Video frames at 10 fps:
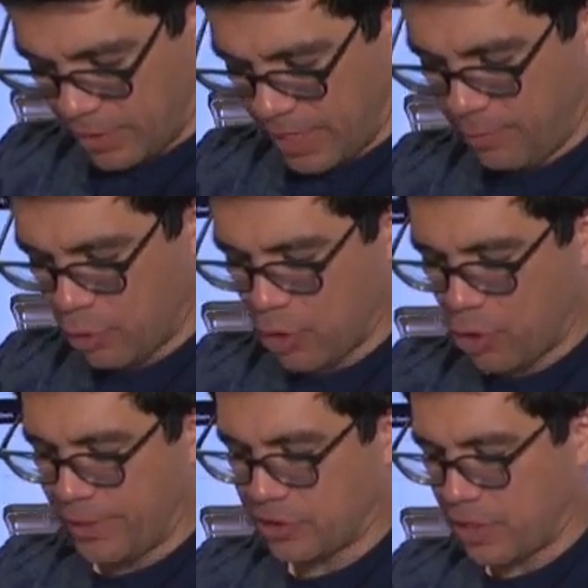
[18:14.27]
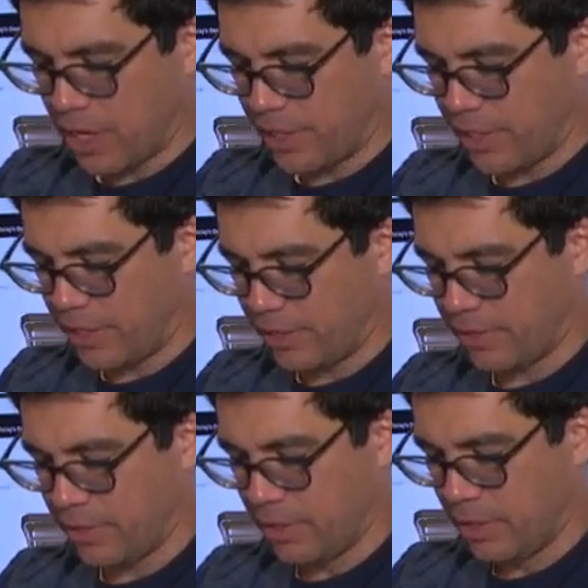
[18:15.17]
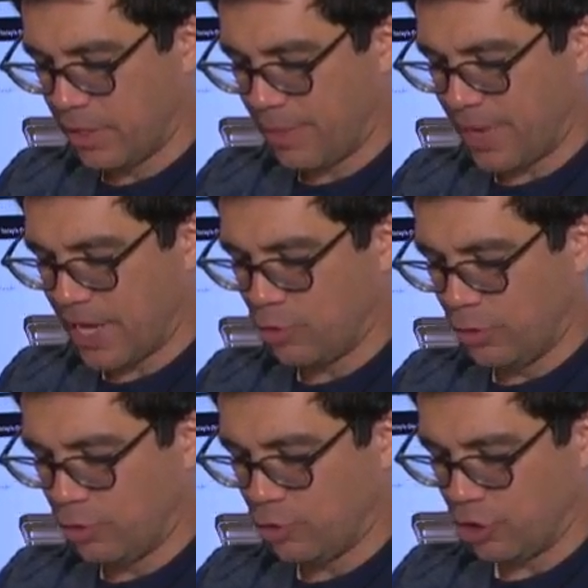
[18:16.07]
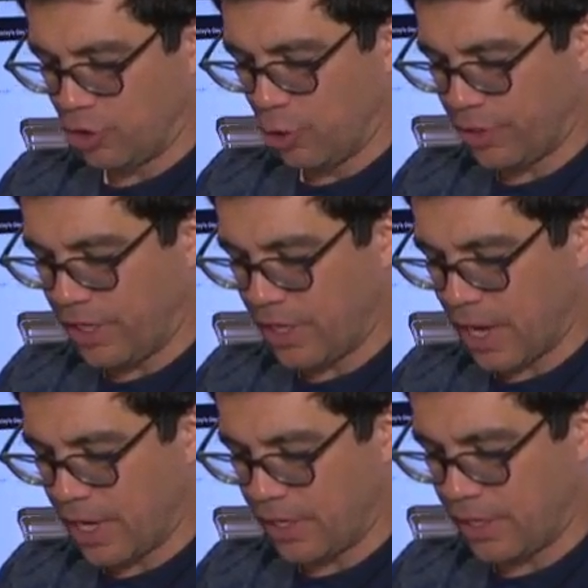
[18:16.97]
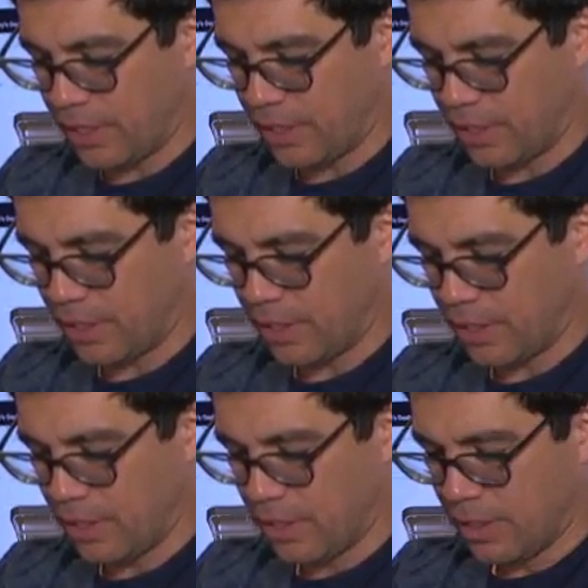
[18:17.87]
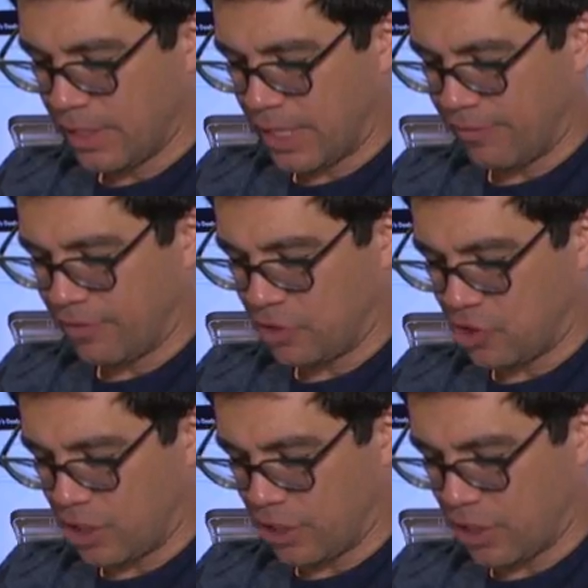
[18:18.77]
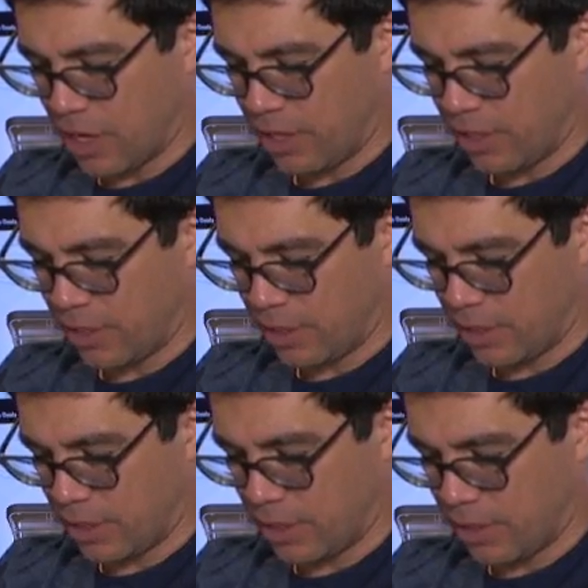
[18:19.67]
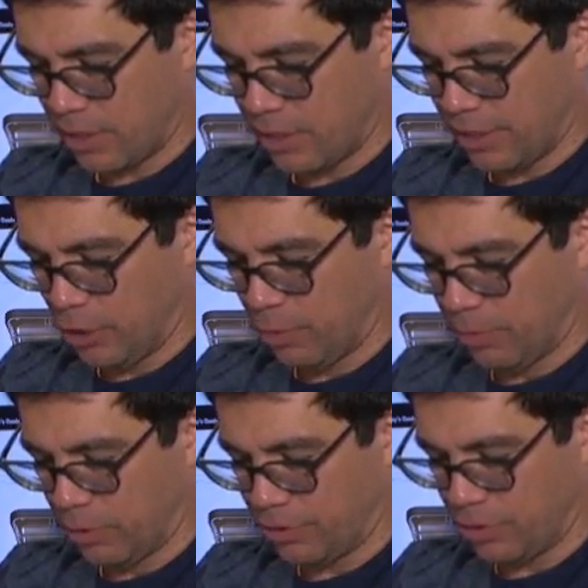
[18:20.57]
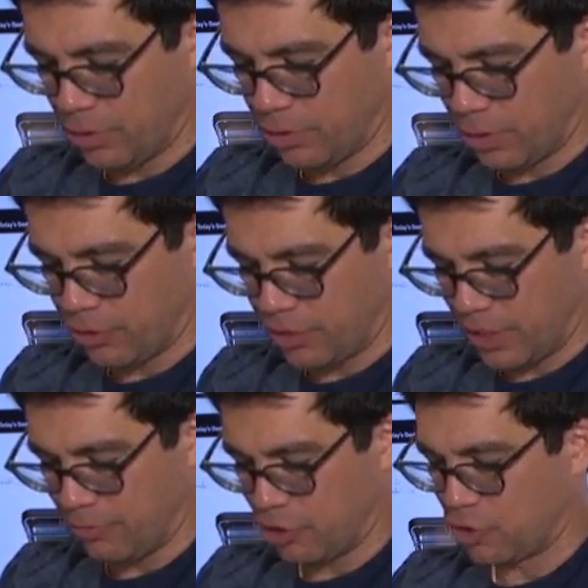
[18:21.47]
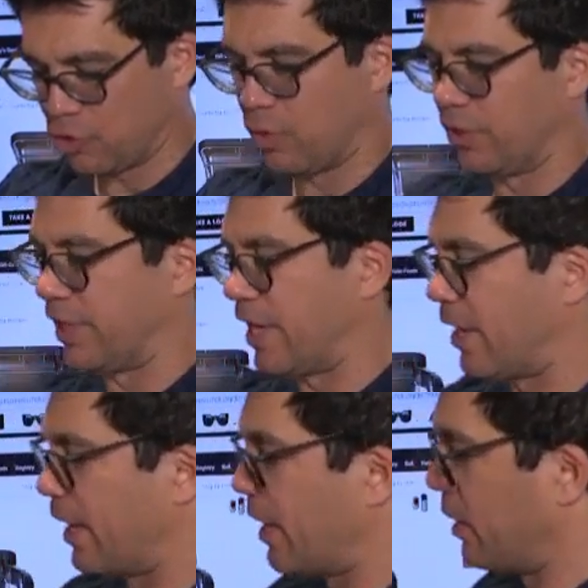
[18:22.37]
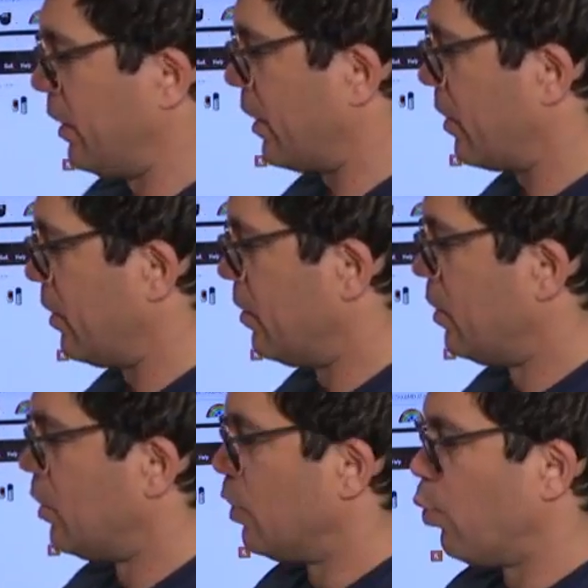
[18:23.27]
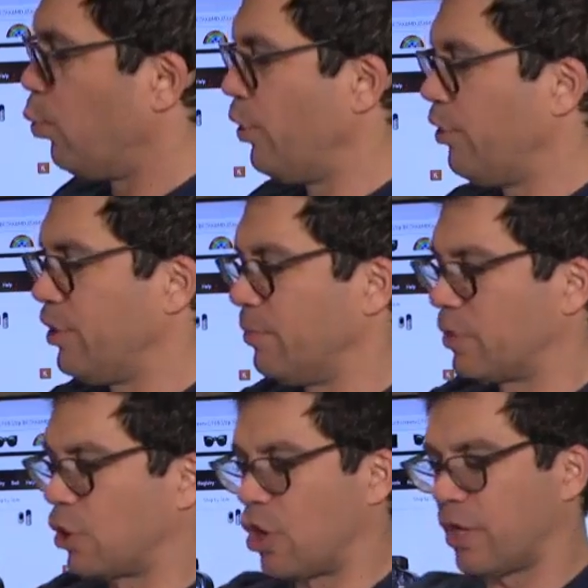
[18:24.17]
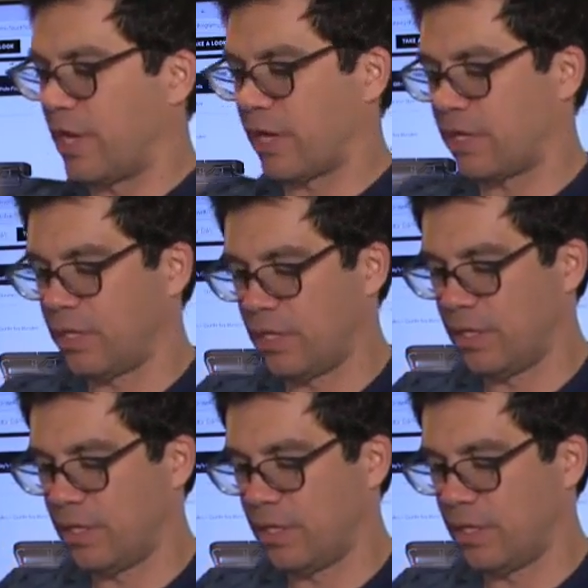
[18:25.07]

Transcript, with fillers: Abel Gomez got in. Emmanuel Uzadoki got in. Kevin Sun got in. Gilberto Garcia. I'm just scrolling down. I got a link. William Connick.